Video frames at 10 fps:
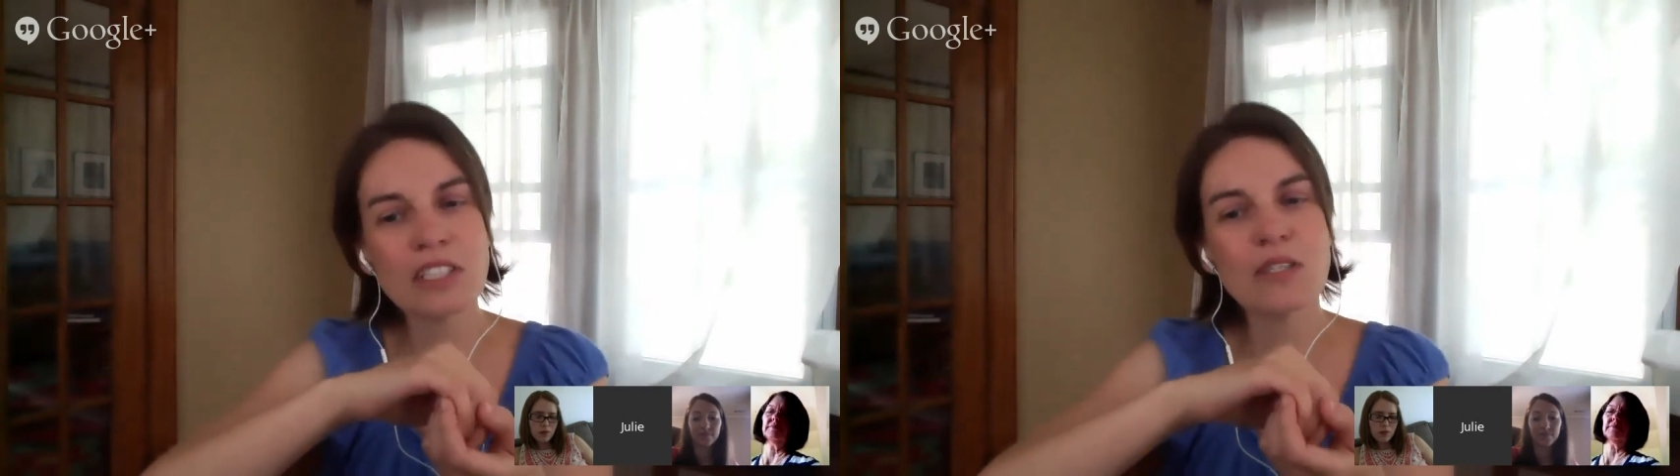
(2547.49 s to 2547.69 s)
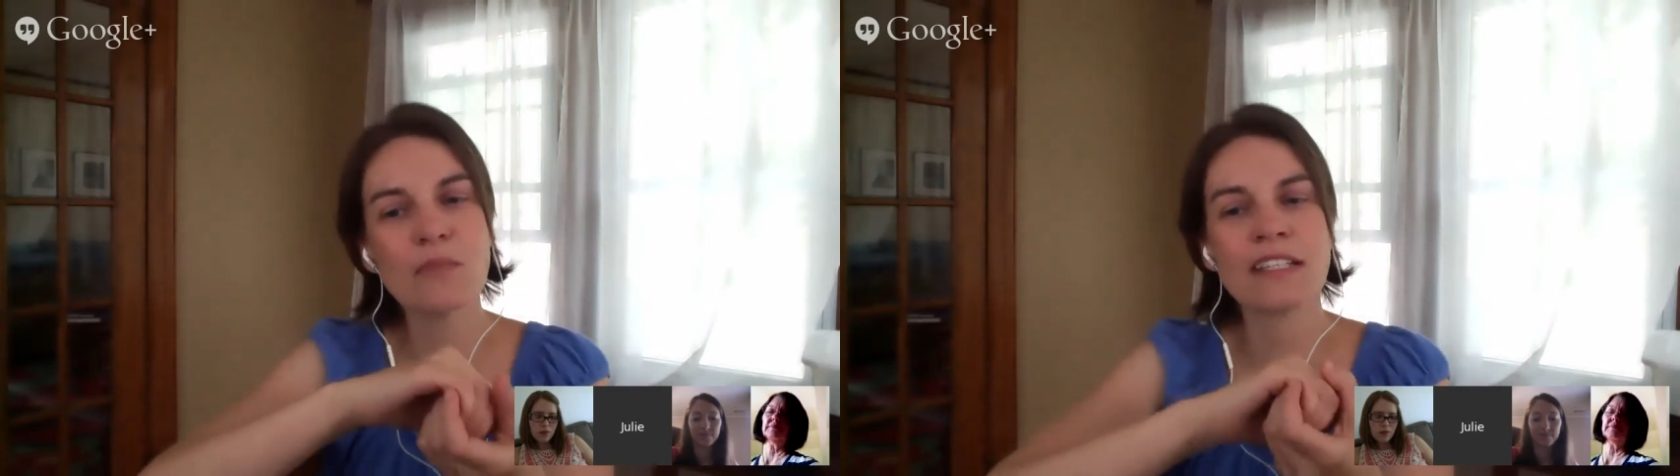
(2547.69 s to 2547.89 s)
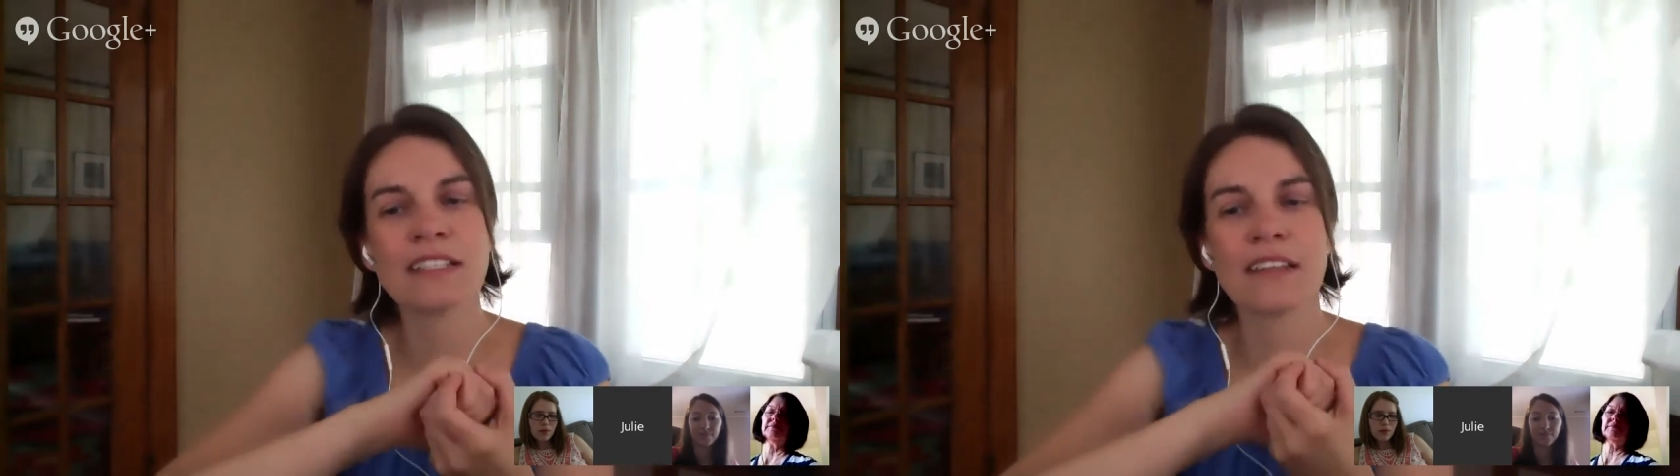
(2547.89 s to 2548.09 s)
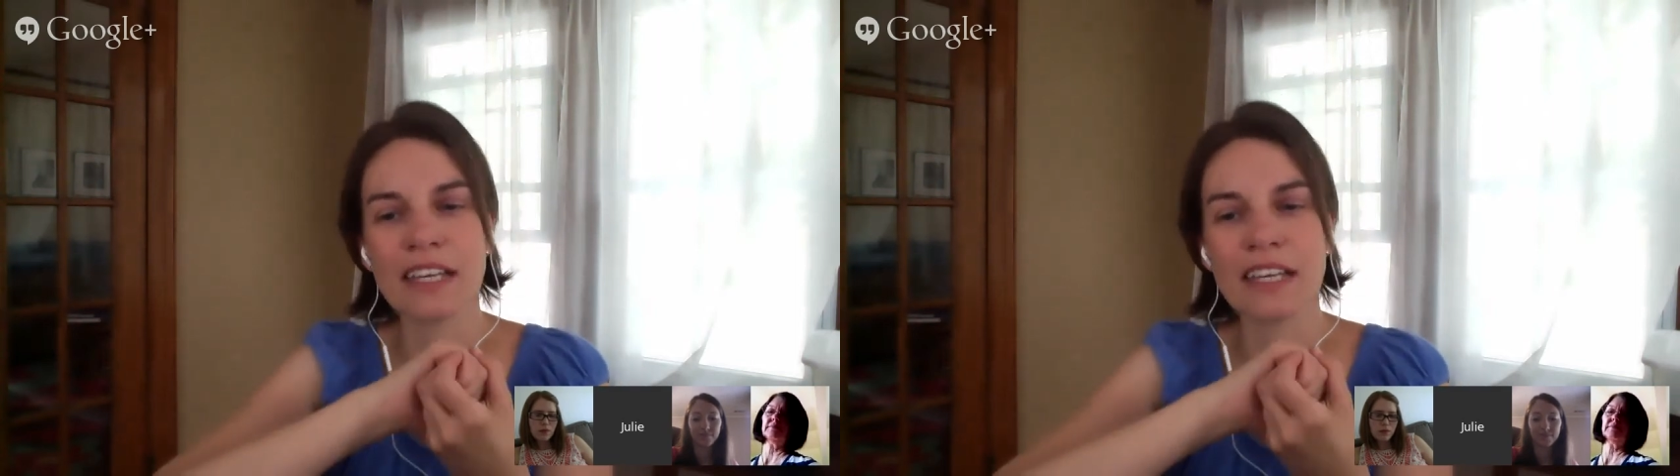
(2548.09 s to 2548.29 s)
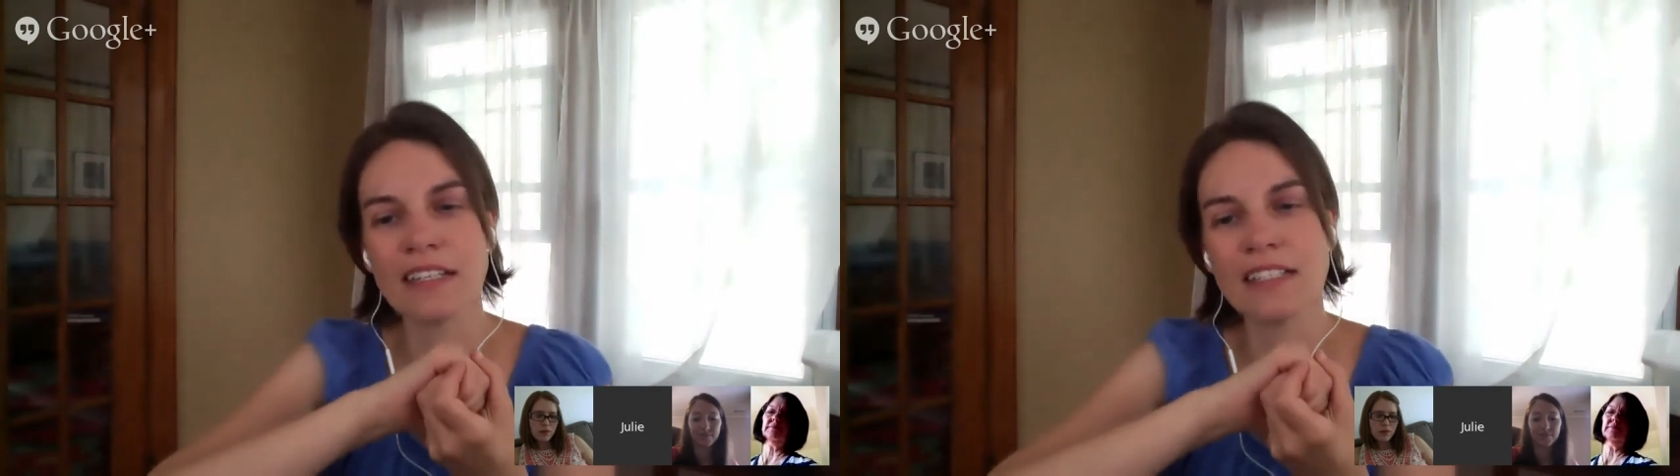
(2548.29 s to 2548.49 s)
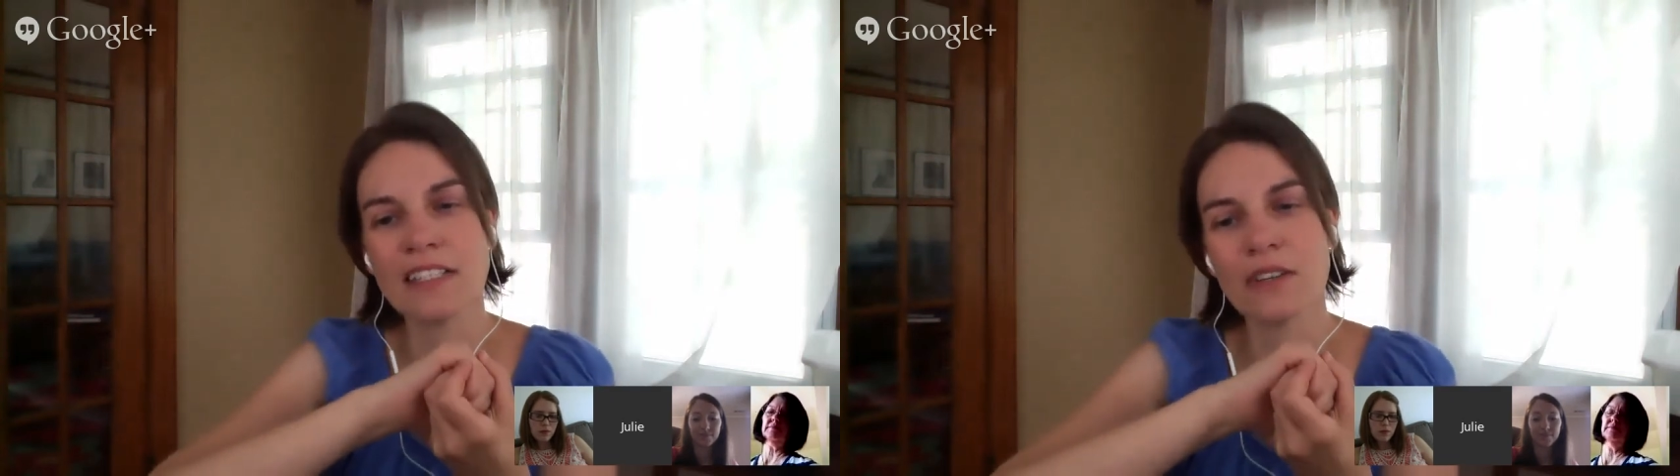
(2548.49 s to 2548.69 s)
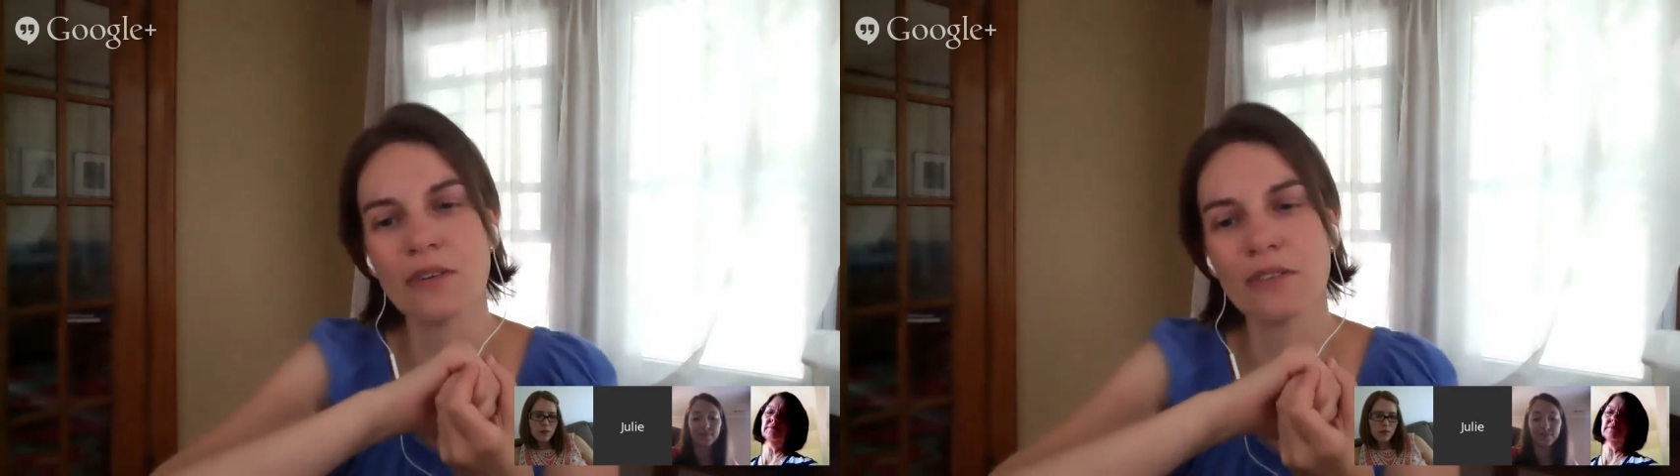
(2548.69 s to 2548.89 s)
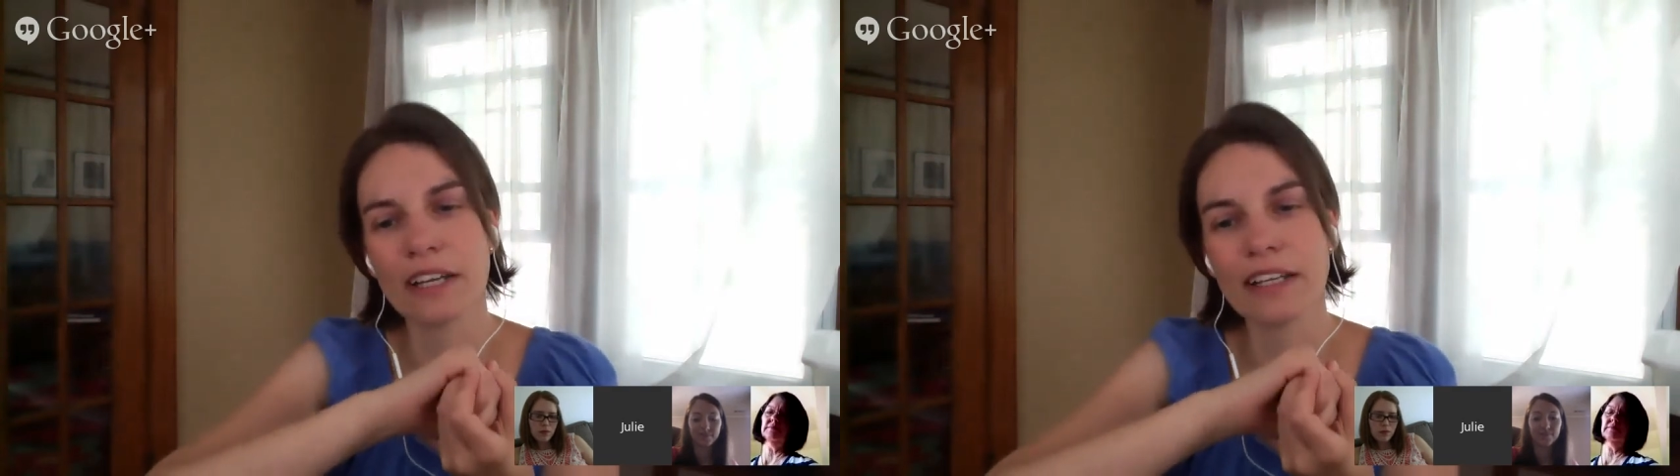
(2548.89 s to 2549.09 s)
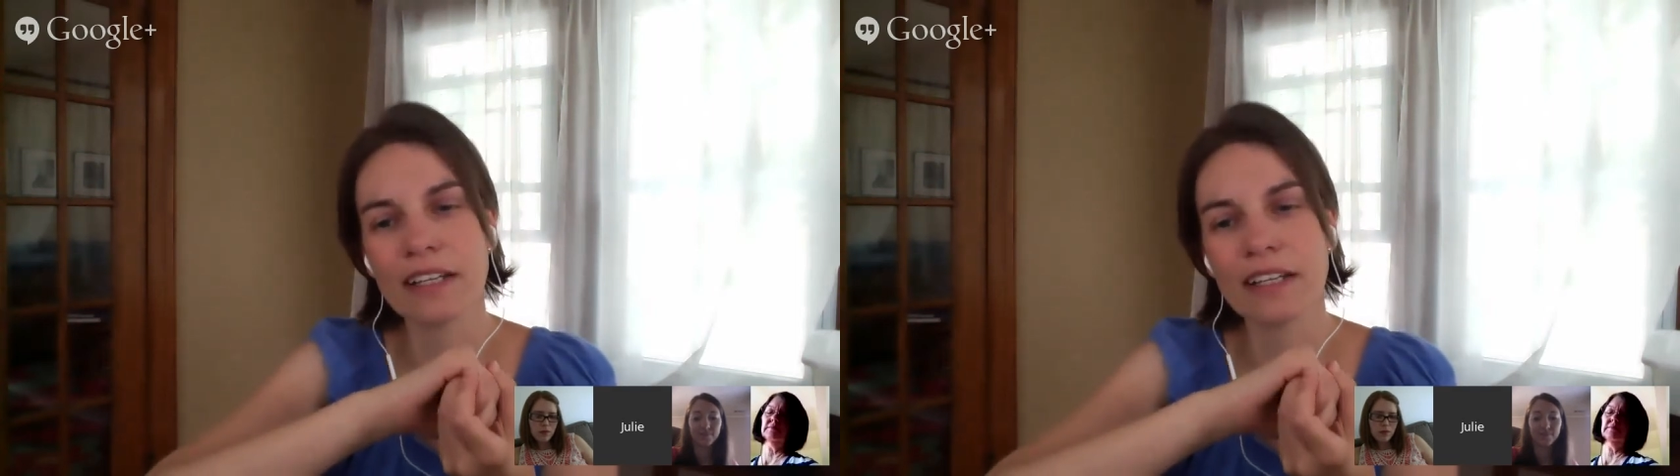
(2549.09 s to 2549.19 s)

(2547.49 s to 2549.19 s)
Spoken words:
Just depends on the kid too, like